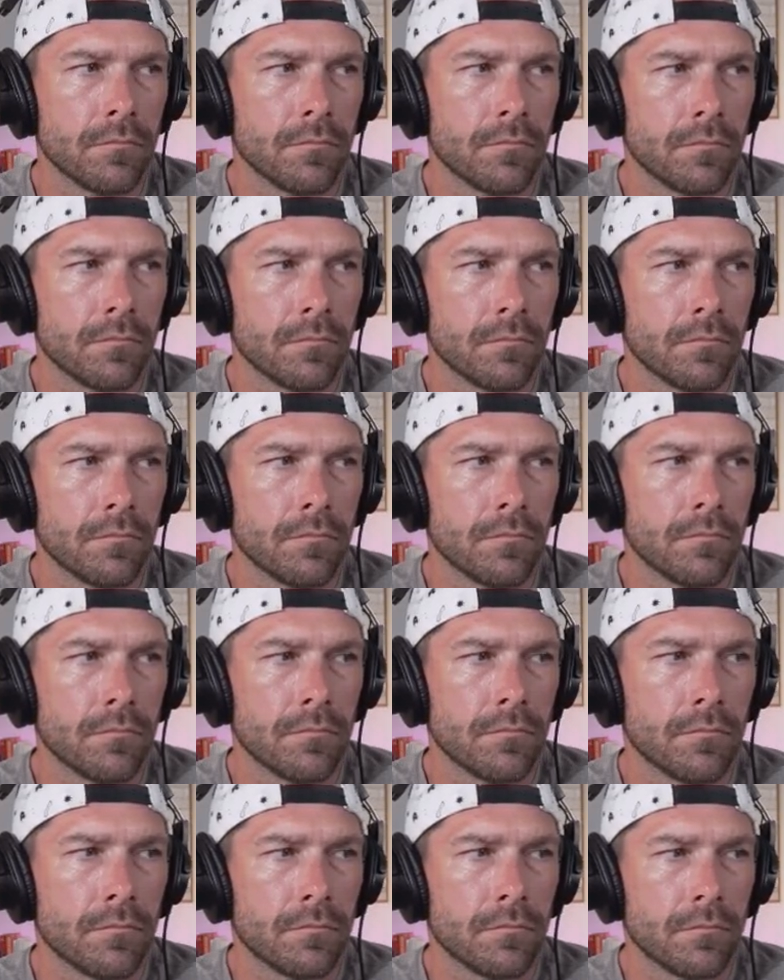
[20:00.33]

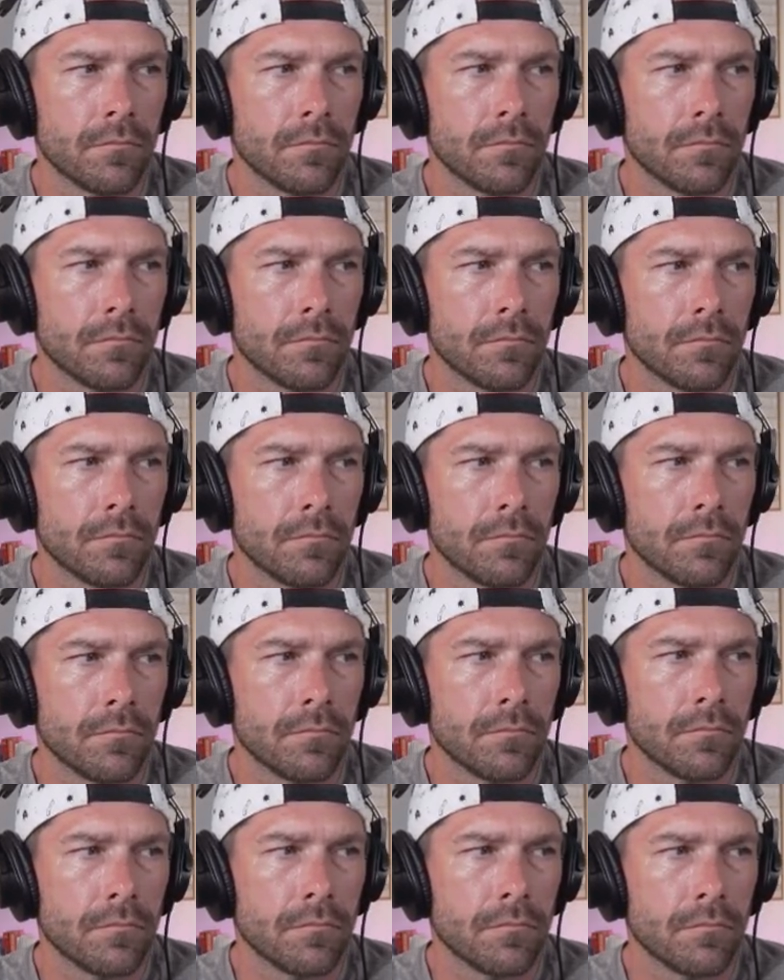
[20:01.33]

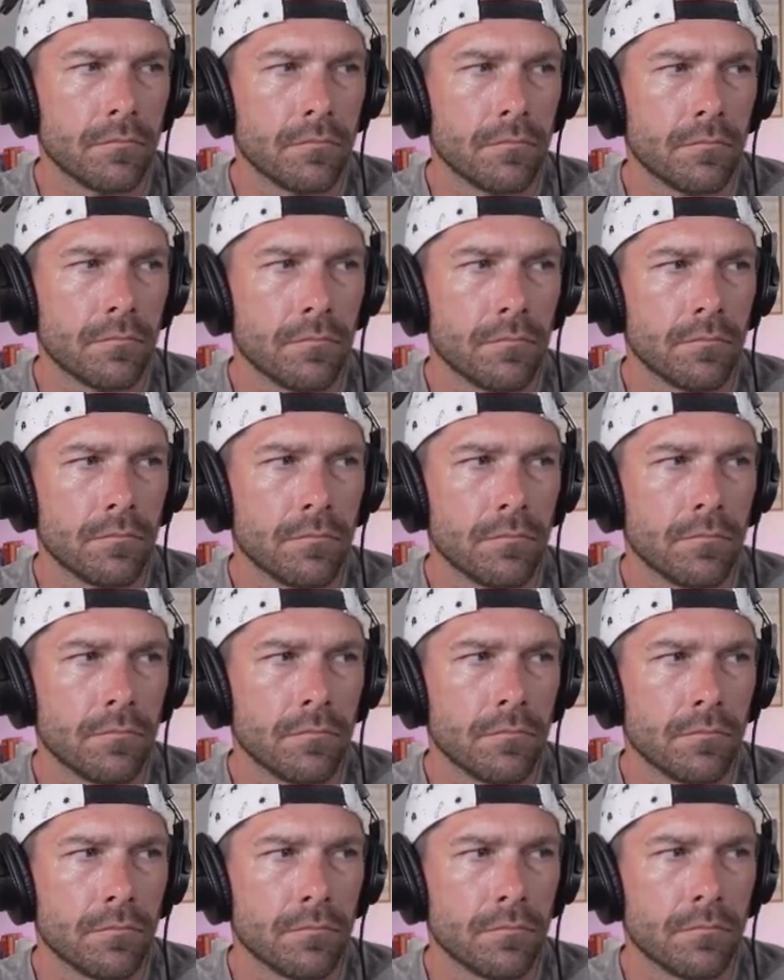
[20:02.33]

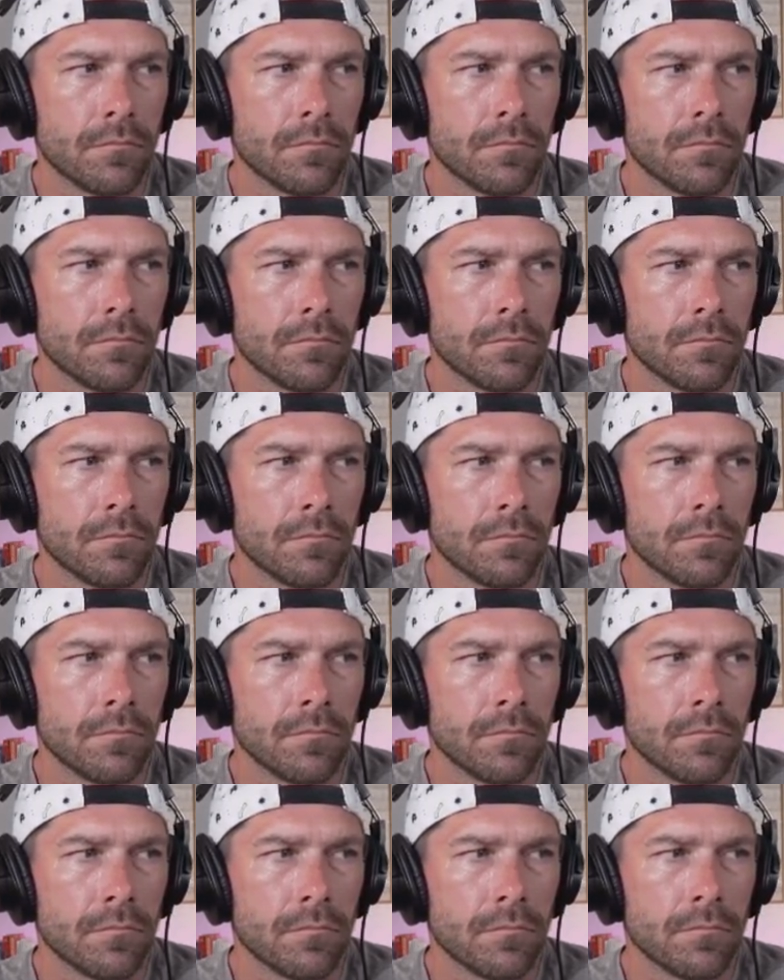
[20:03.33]

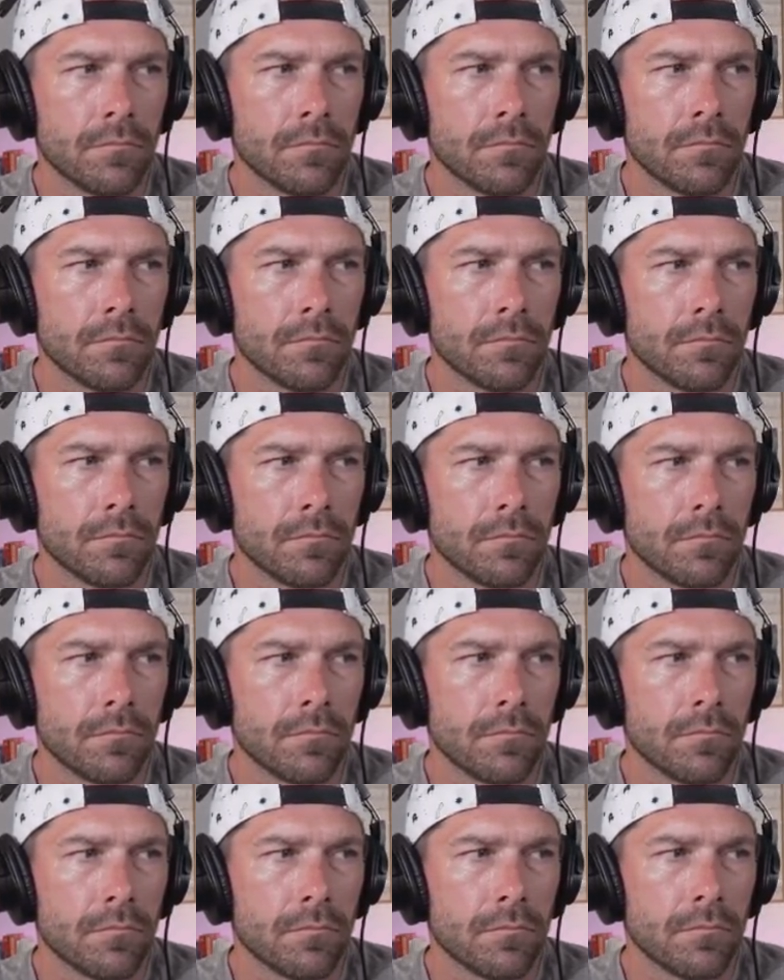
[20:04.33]

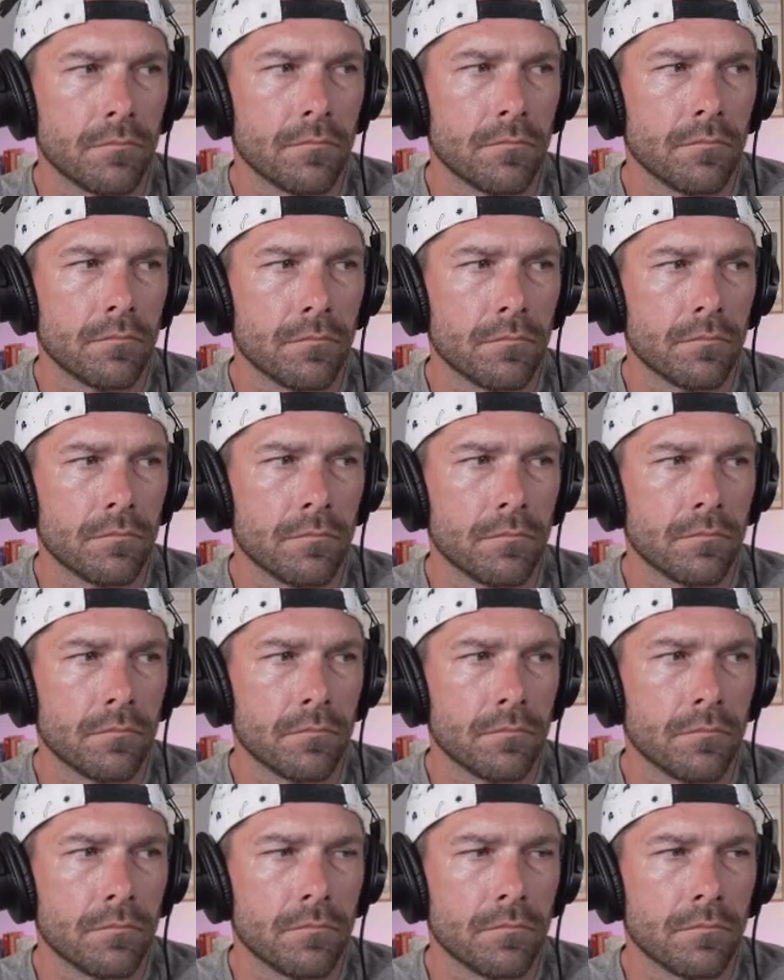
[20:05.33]

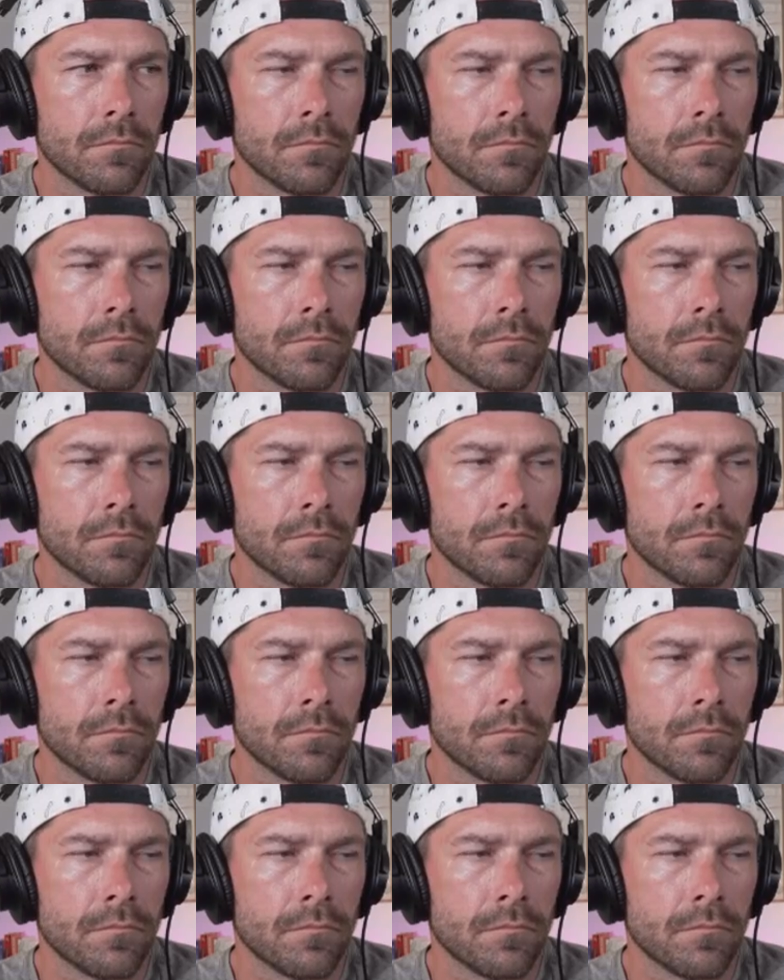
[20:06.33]
The person shown says nothing.